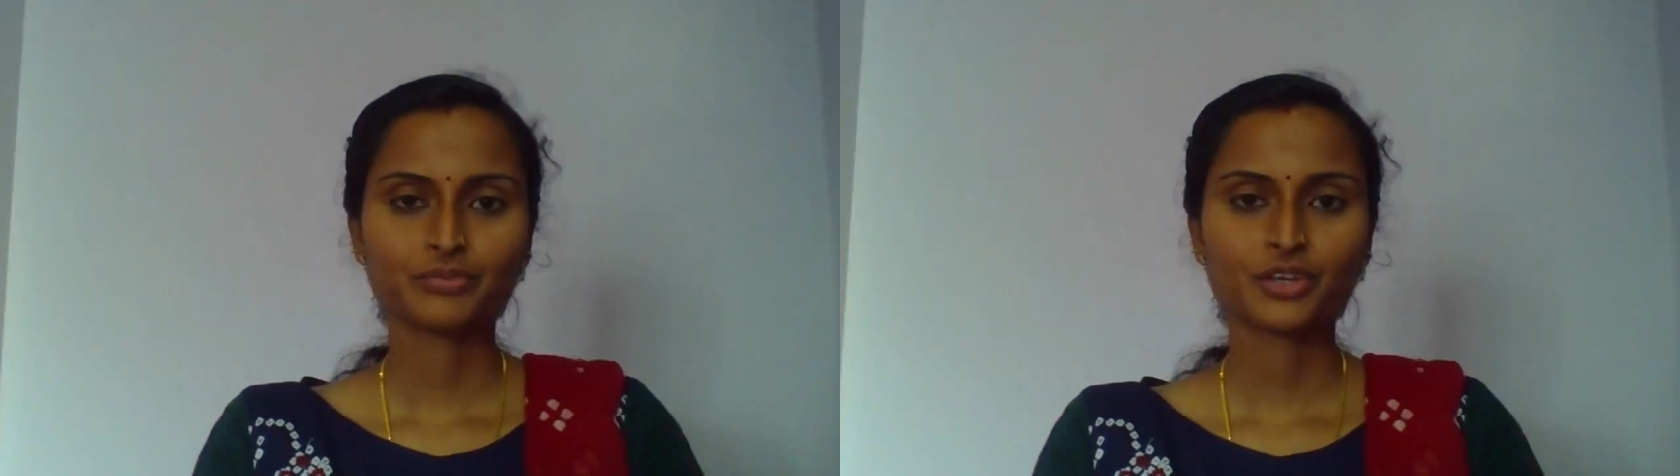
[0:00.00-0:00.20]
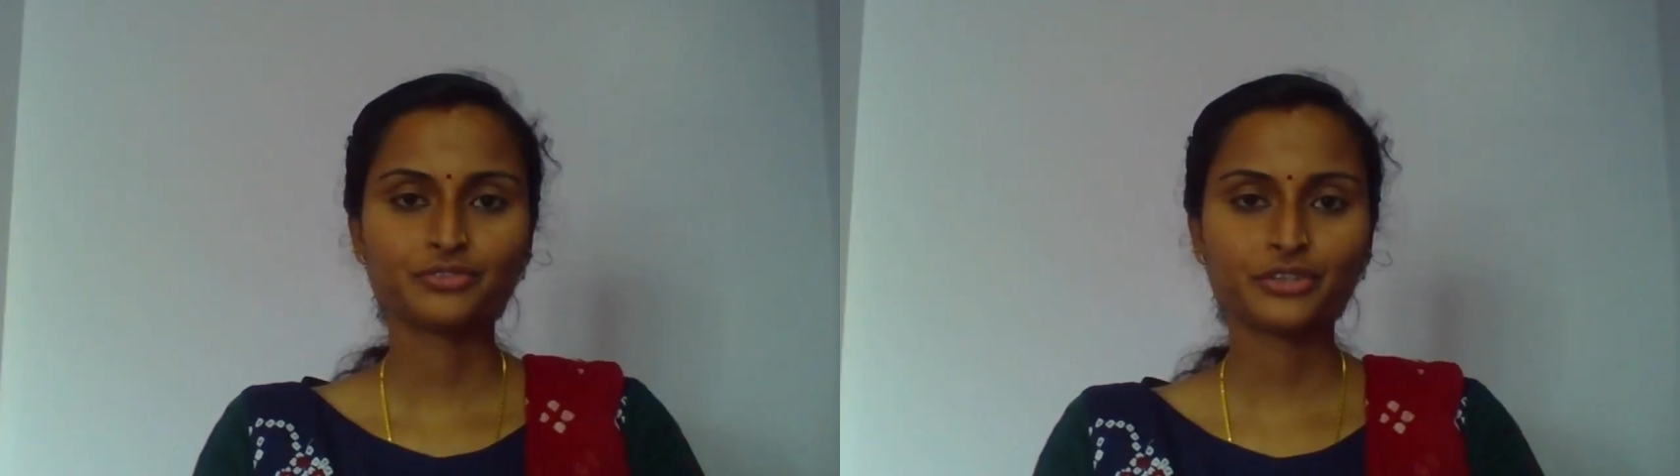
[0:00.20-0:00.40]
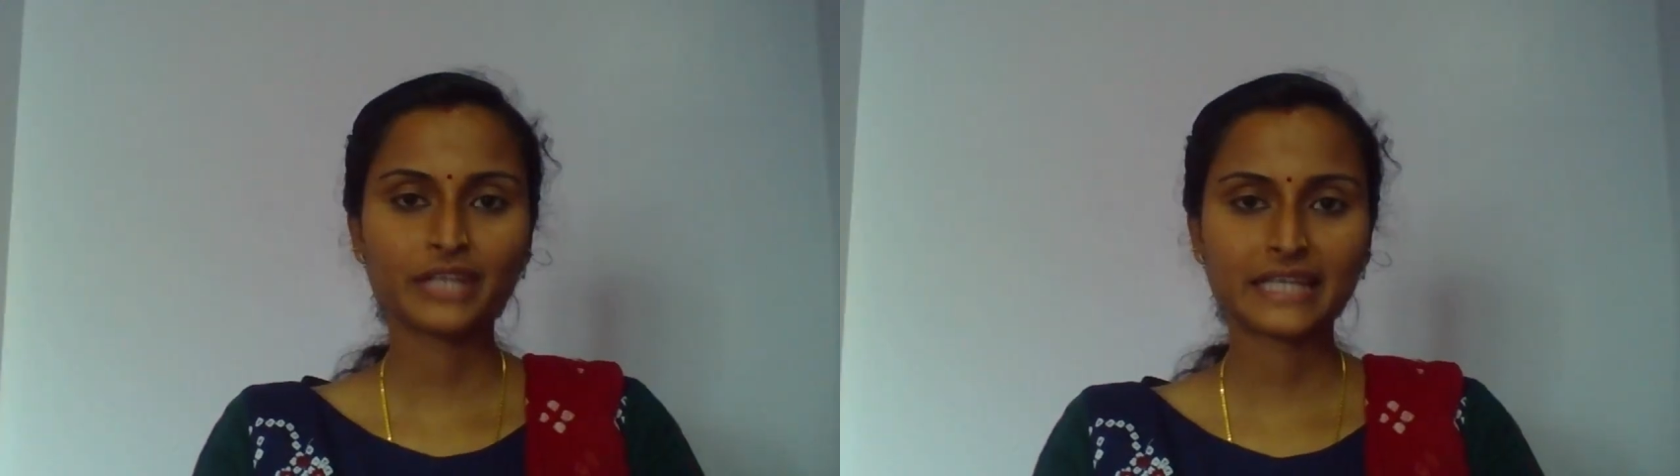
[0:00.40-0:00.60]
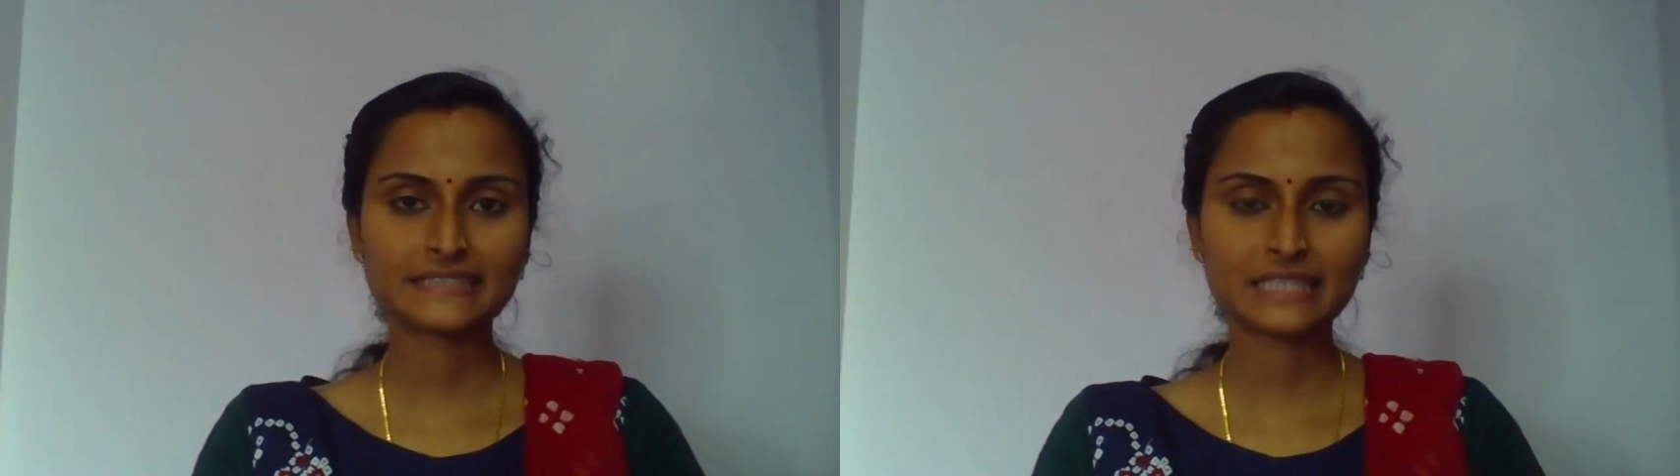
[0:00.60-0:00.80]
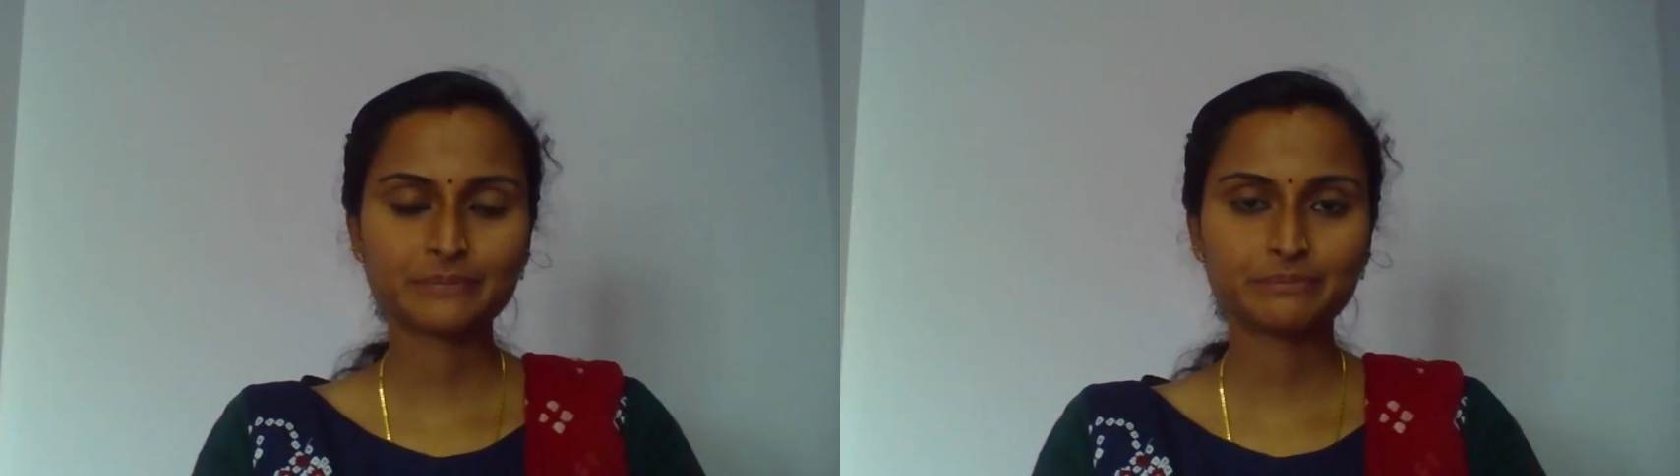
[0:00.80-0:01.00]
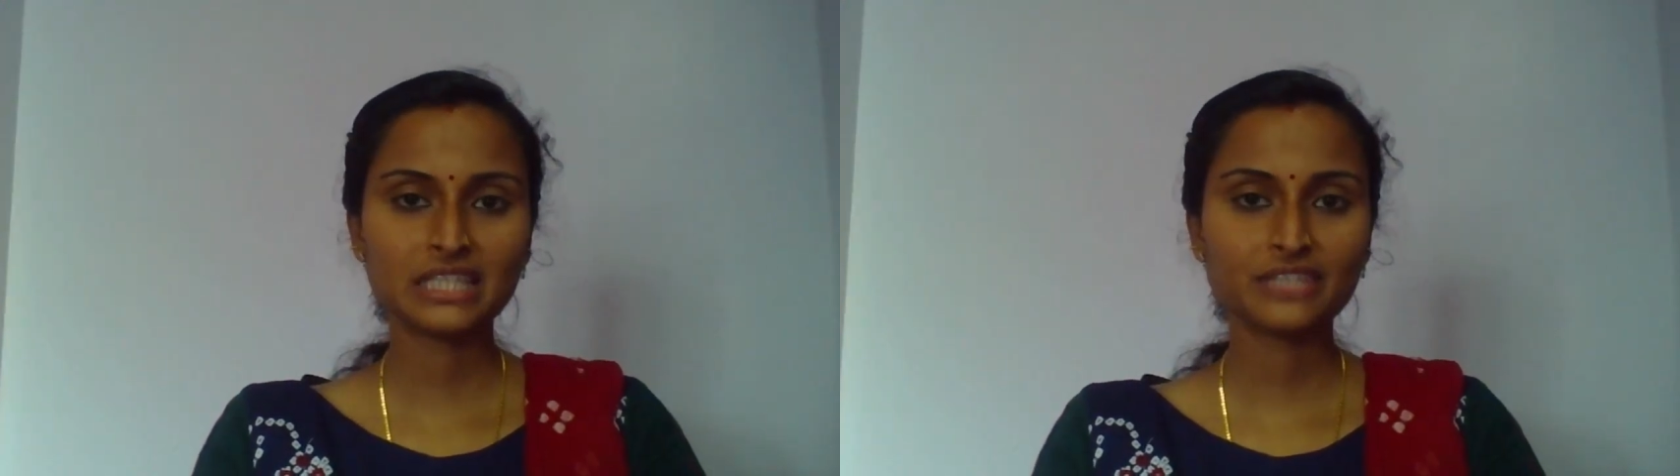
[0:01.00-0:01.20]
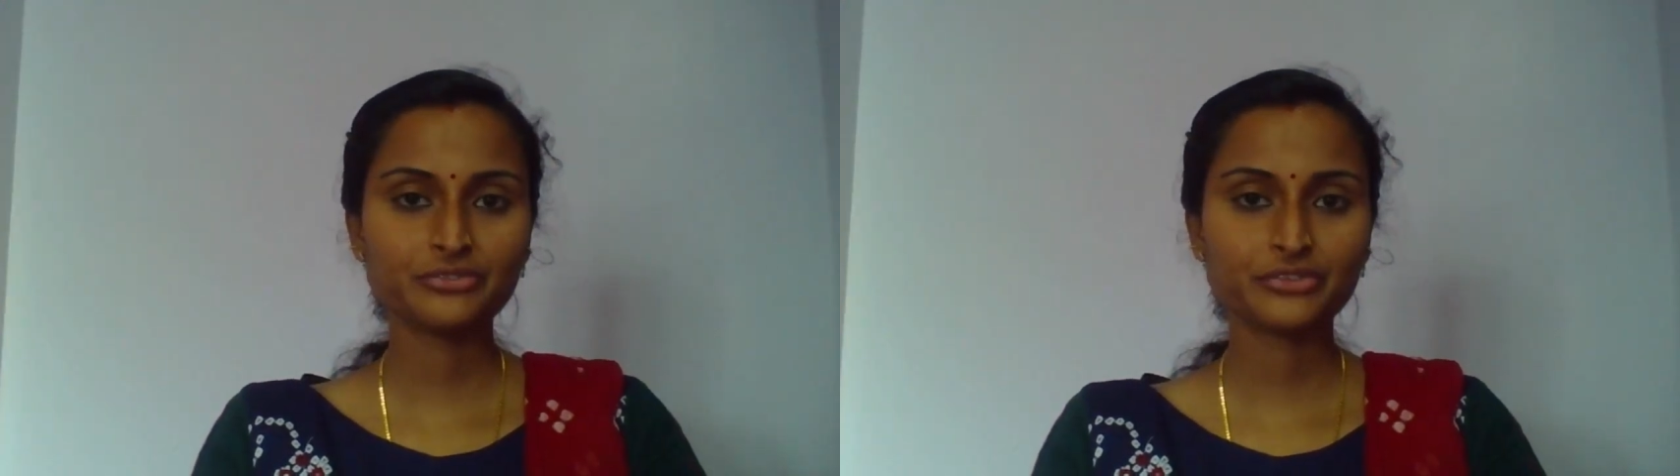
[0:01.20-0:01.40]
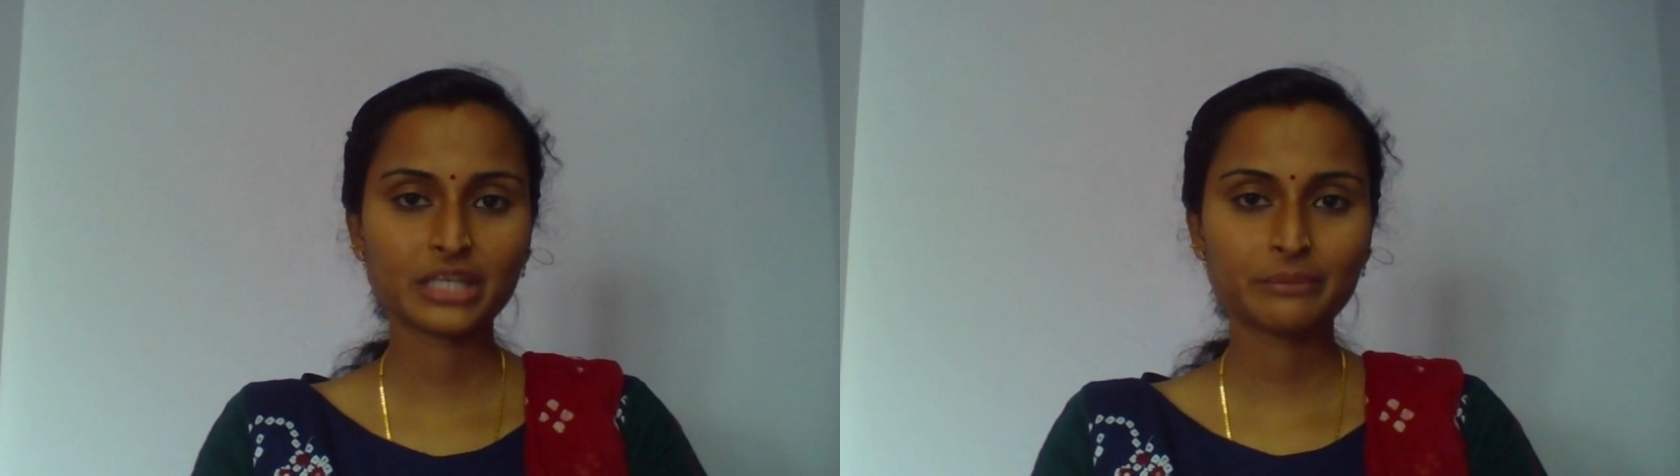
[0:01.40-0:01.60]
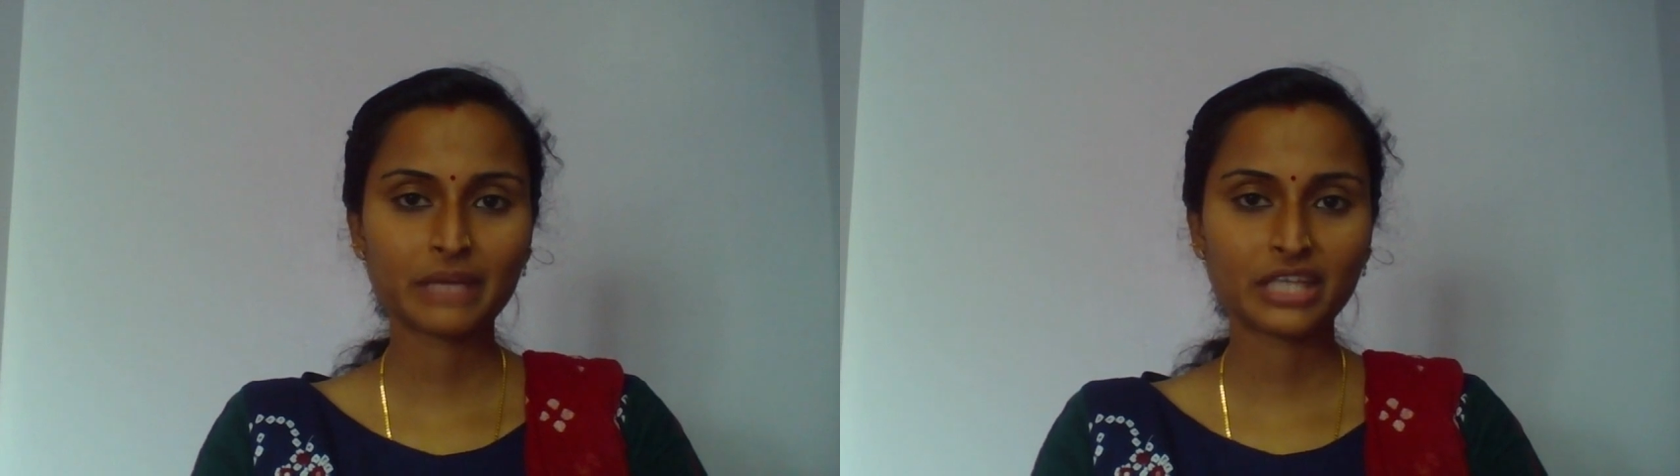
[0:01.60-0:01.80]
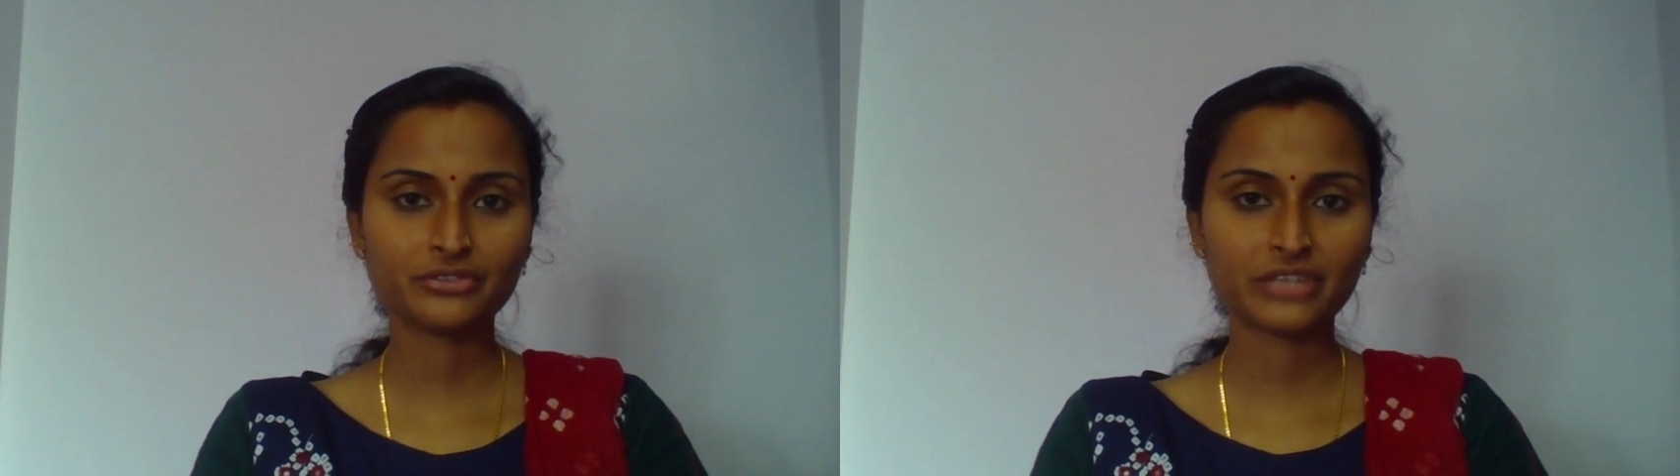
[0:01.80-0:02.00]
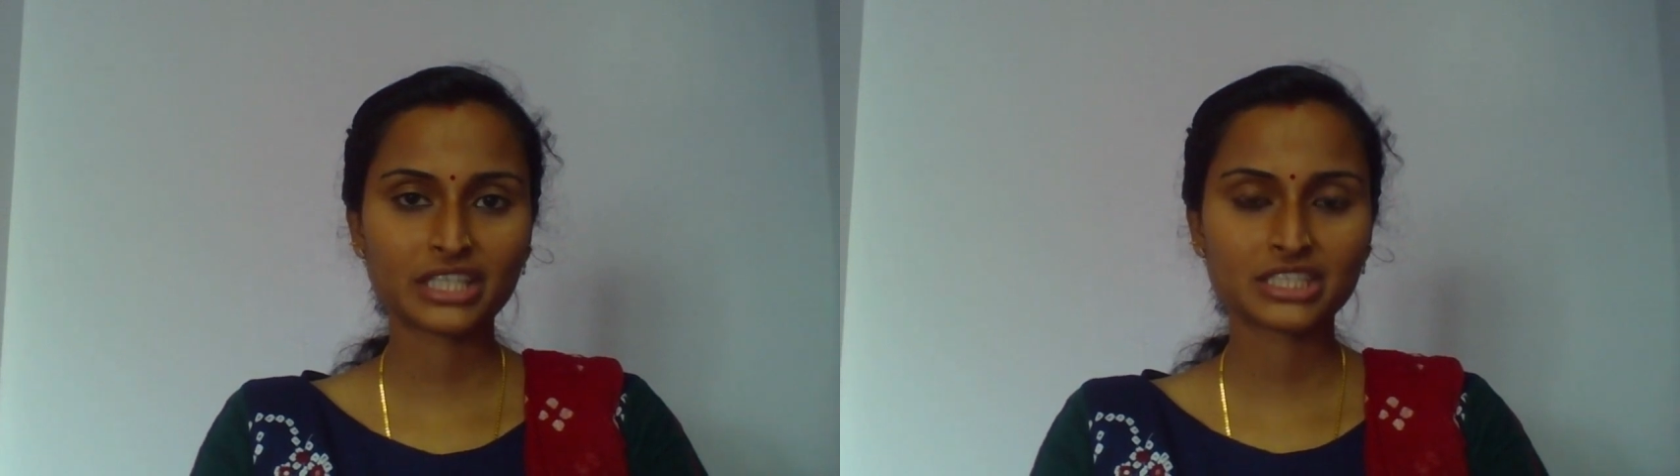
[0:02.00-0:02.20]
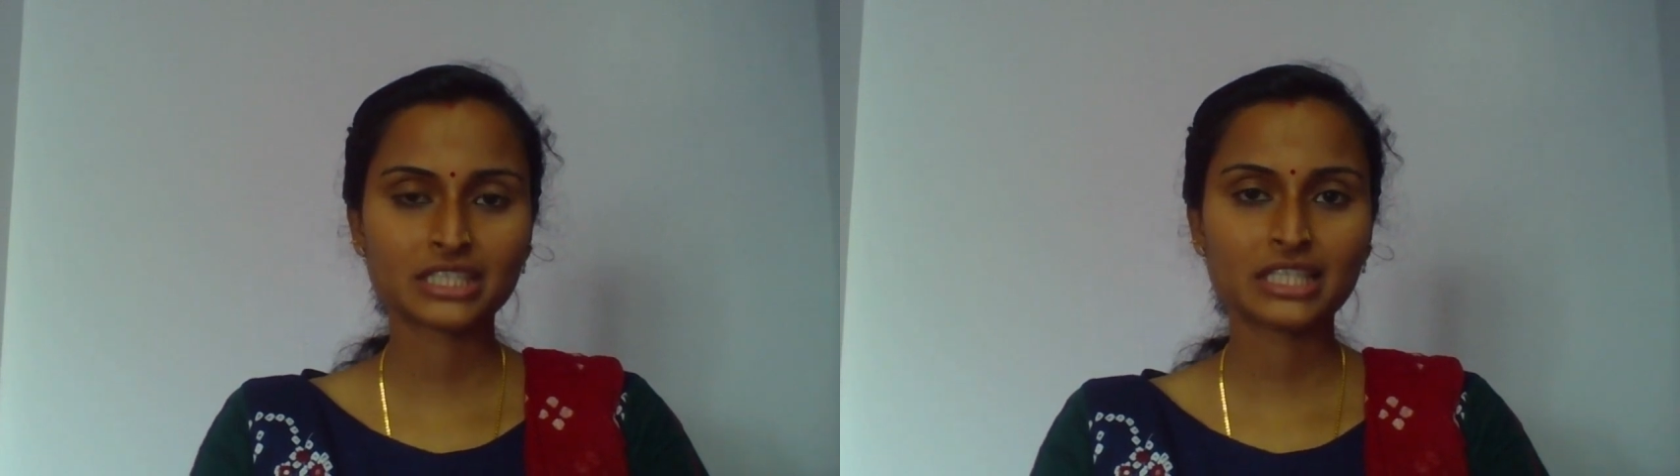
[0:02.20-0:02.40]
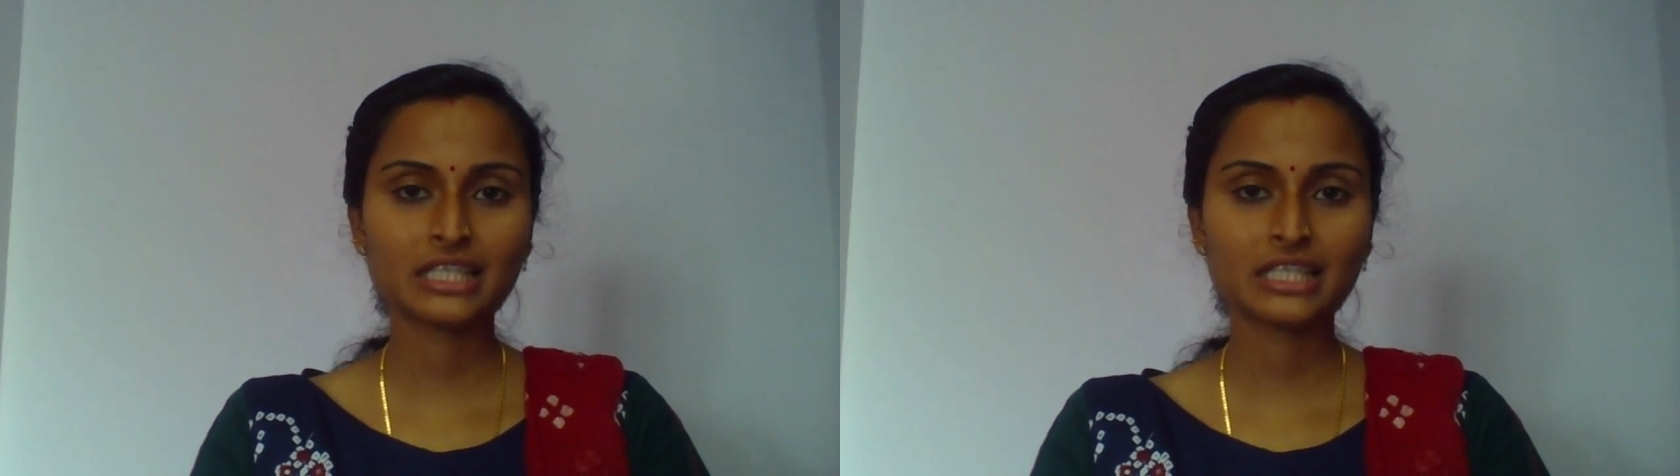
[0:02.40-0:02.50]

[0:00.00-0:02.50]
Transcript: For example, if you are a manufacturer,